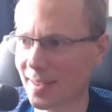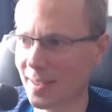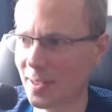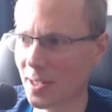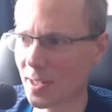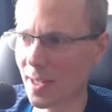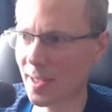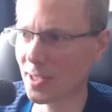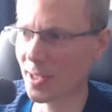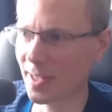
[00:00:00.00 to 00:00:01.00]
Just like the
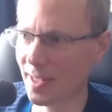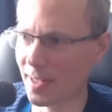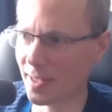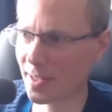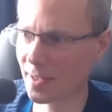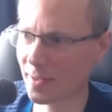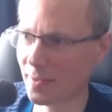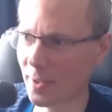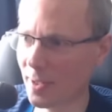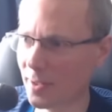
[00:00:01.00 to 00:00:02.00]
Chinese.
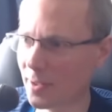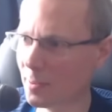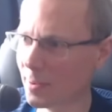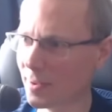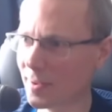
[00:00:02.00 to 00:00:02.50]
Very honorable.